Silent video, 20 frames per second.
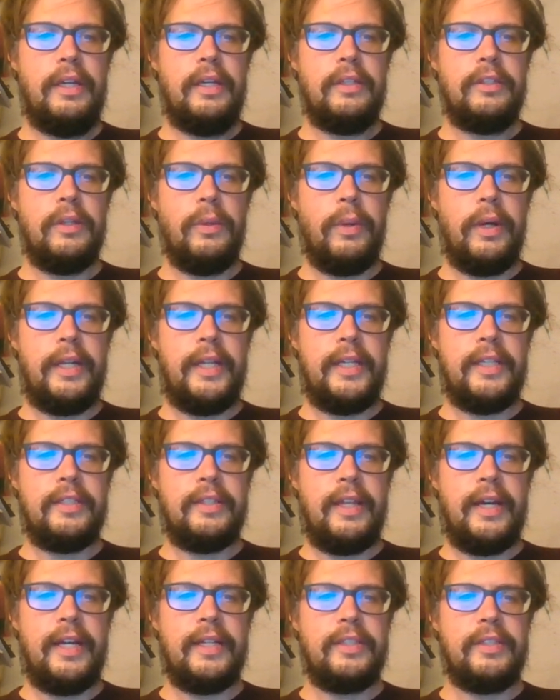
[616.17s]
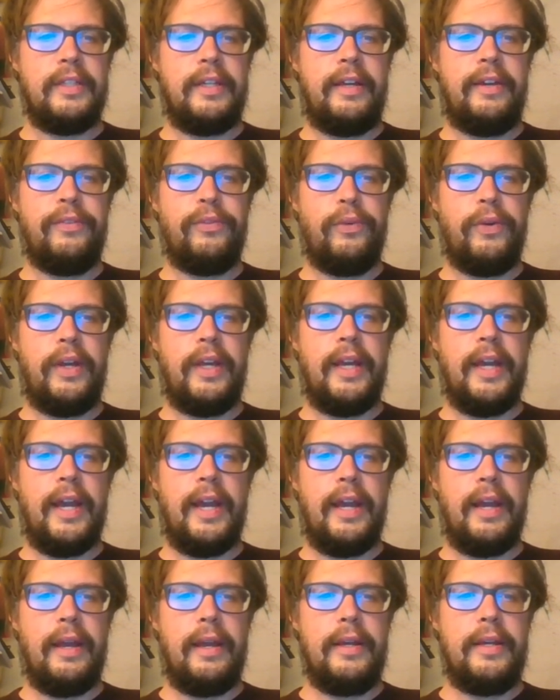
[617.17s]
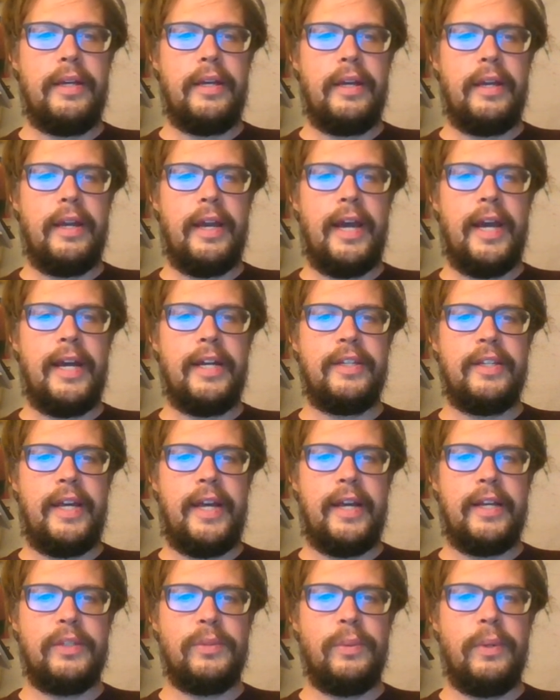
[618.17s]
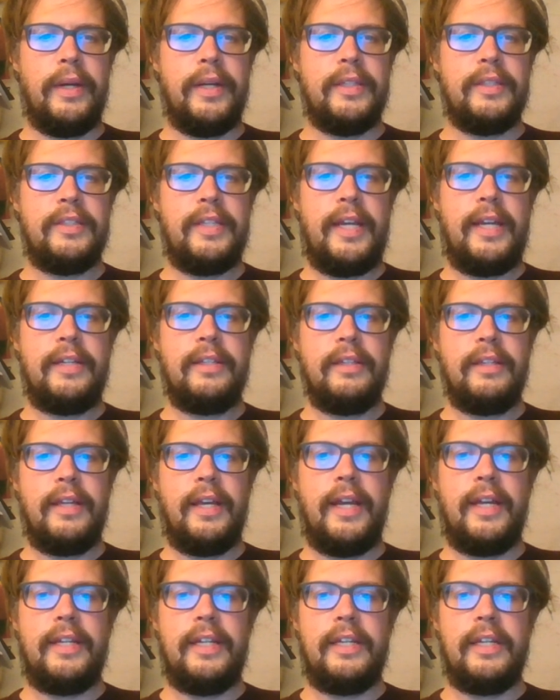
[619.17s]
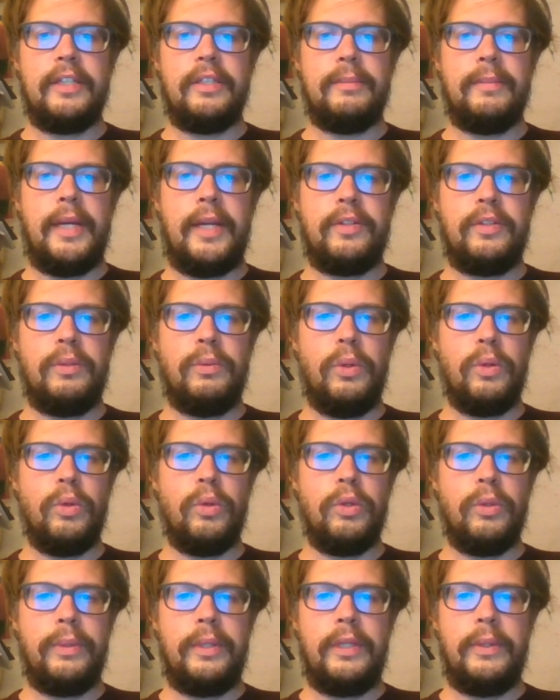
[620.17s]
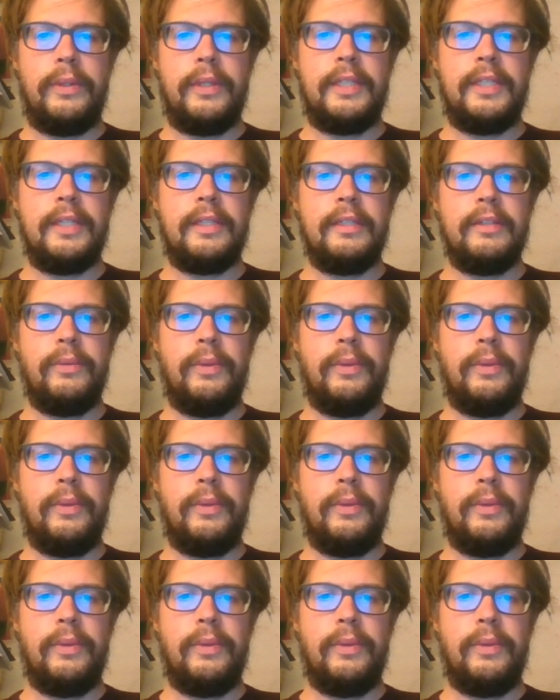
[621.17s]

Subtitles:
So one is that if we add x, y, and z, then it doesn't matter what order we do it in.